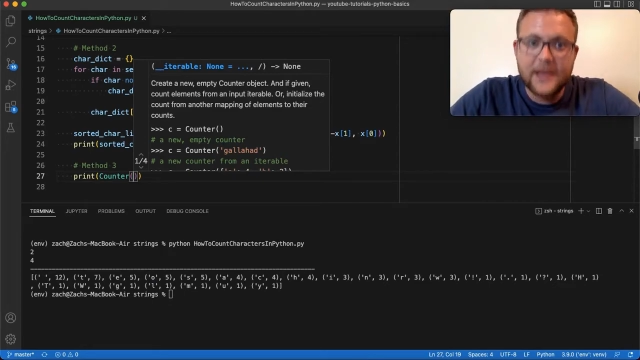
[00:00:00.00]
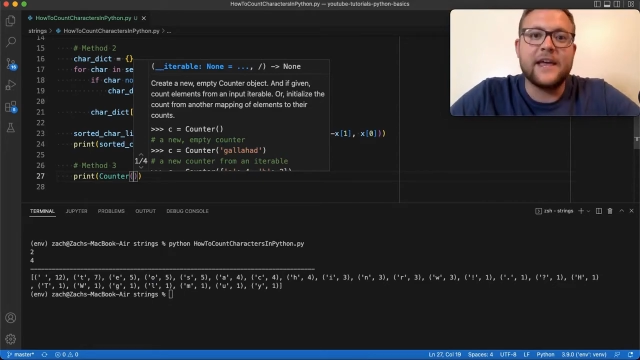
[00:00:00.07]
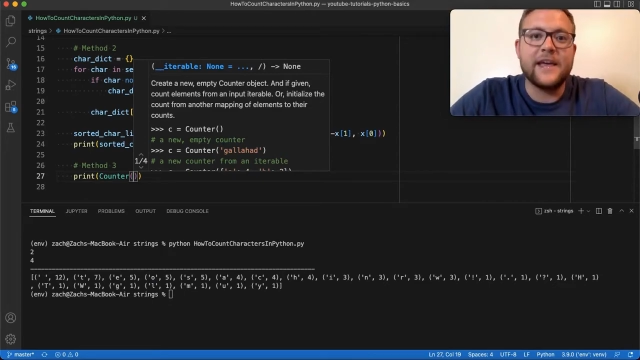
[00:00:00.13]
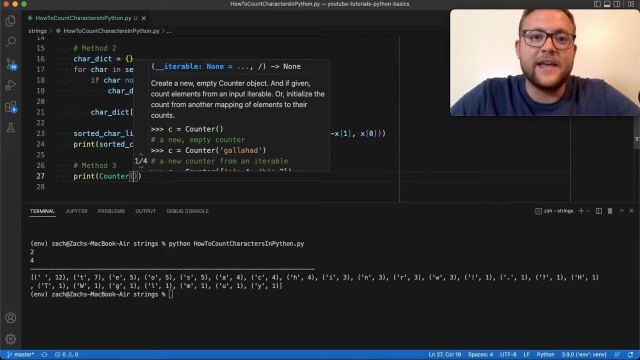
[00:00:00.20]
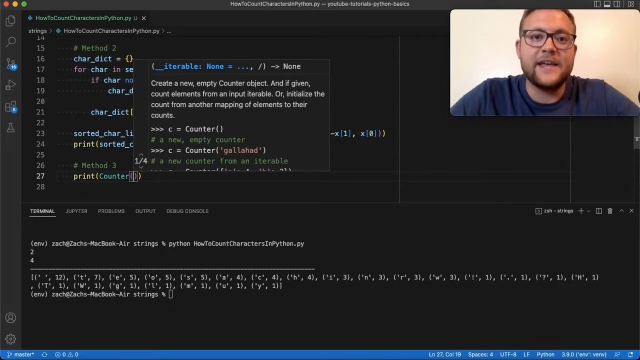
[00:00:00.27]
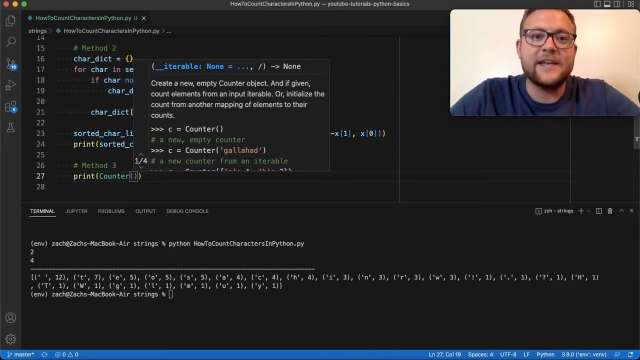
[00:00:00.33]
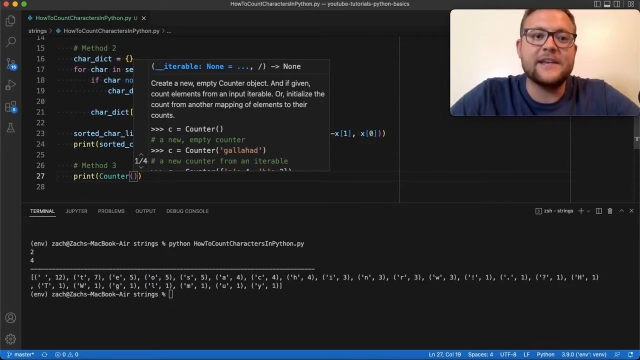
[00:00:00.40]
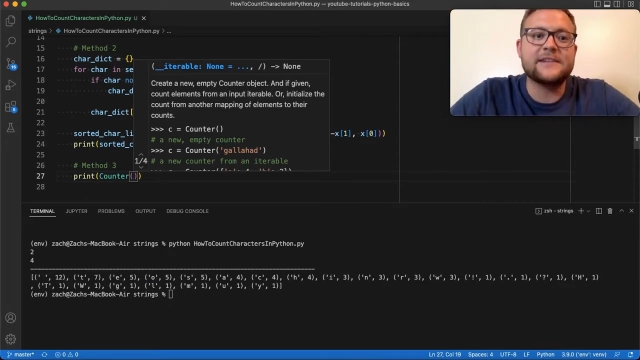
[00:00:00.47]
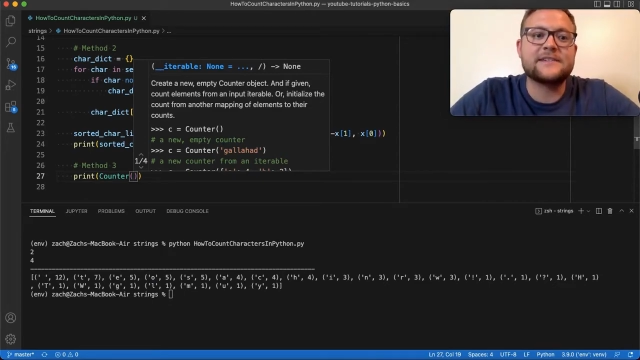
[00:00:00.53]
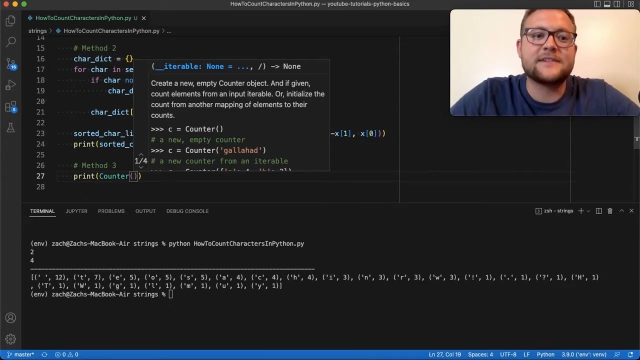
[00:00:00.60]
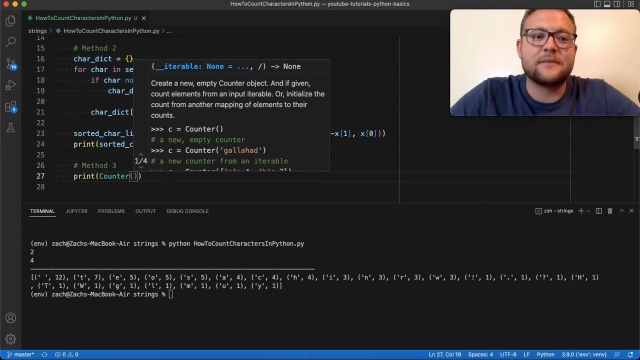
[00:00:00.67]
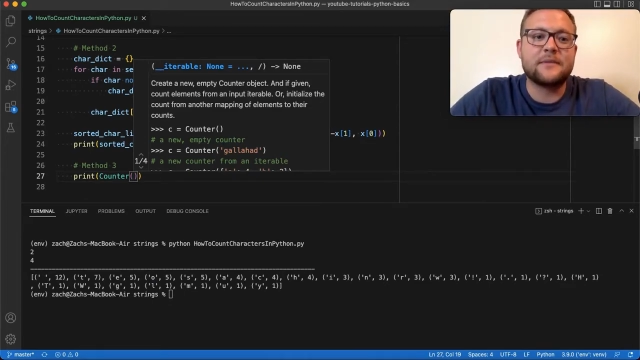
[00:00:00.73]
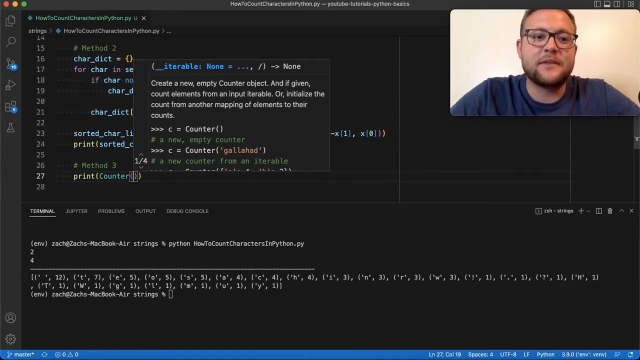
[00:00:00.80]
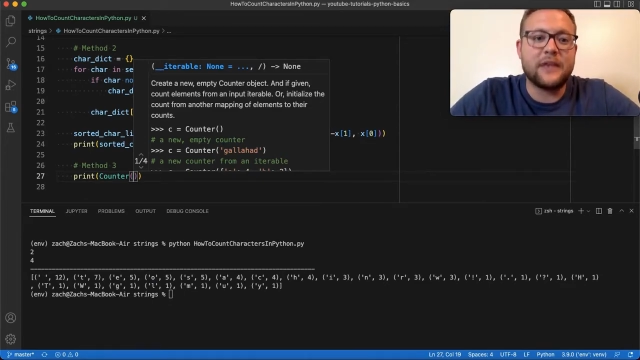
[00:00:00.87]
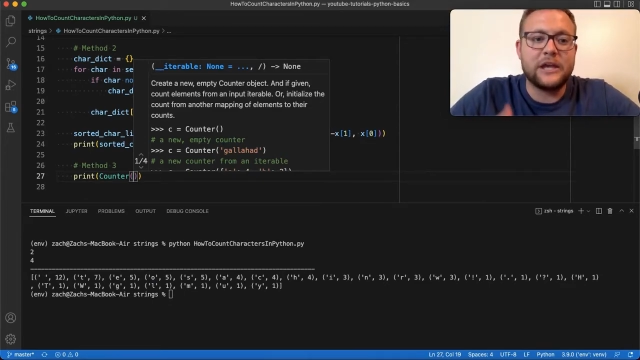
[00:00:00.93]
is
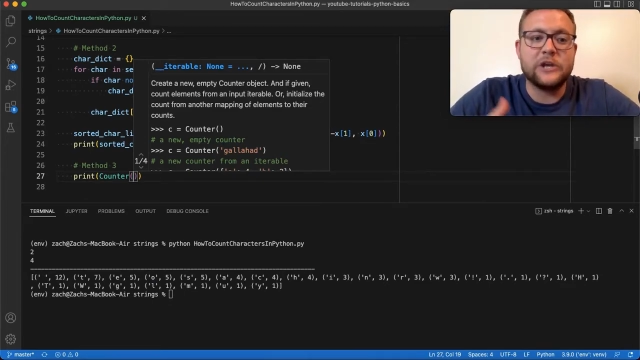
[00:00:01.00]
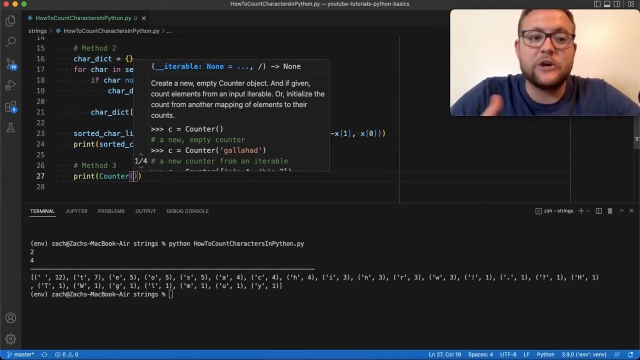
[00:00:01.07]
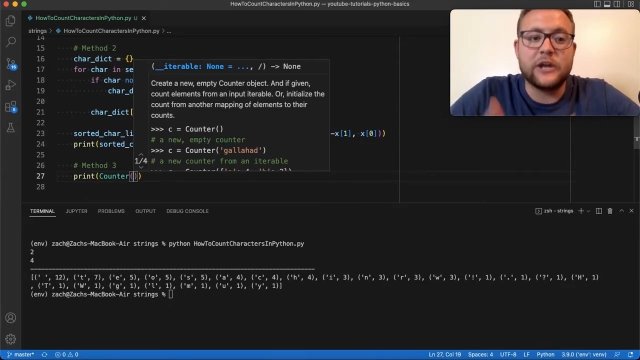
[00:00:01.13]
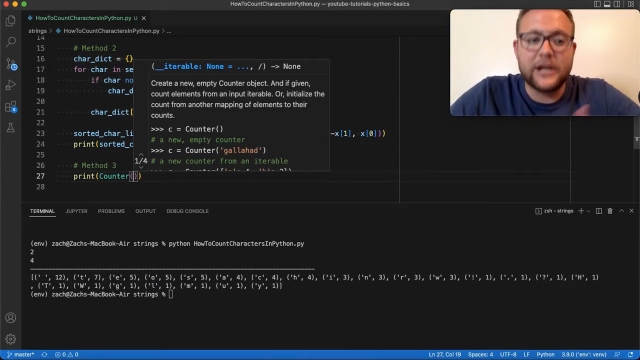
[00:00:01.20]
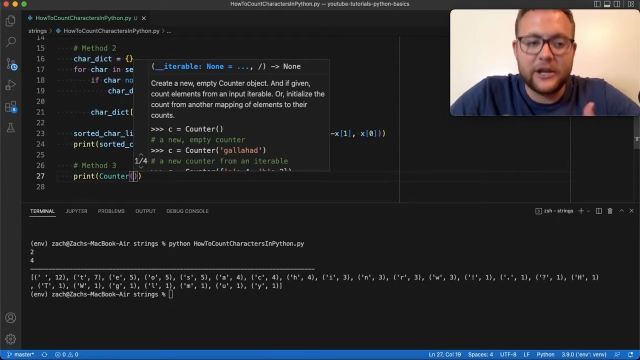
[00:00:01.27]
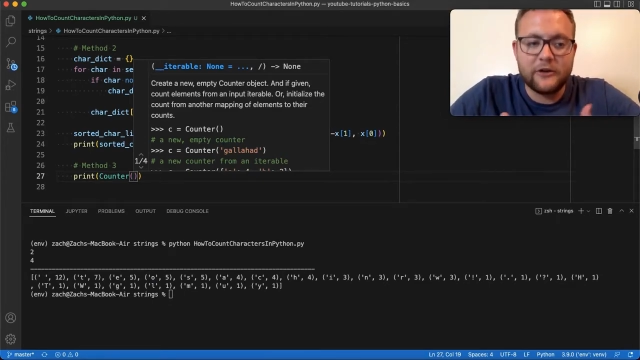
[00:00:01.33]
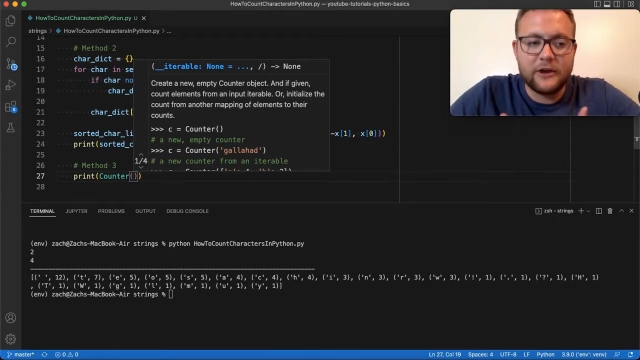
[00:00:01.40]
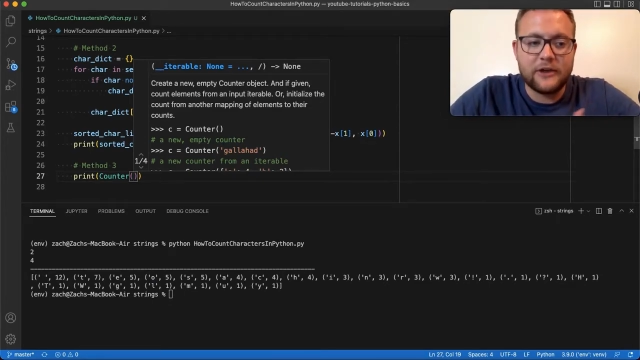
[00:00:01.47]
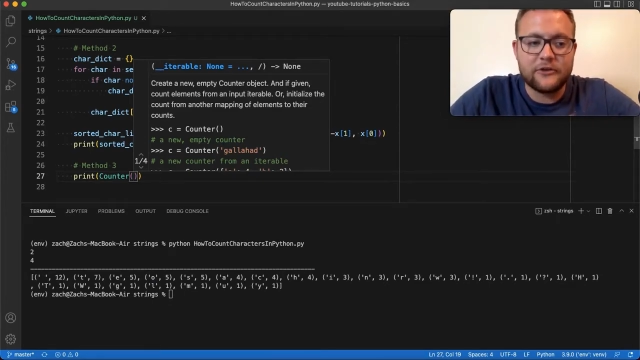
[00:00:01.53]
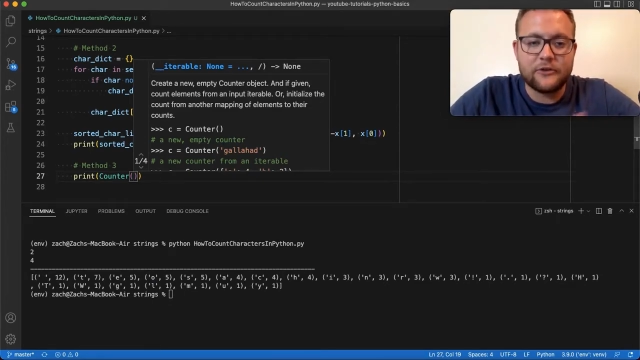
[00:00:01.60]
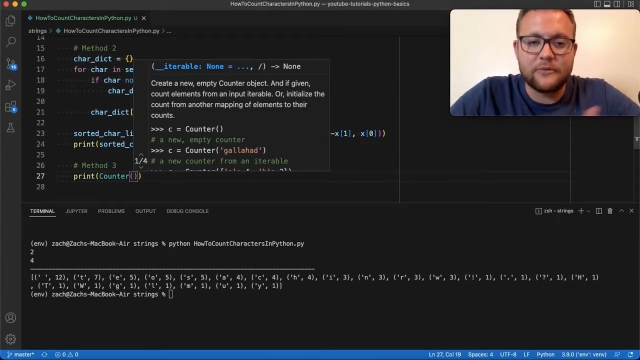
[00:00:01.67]
something that you can iterate through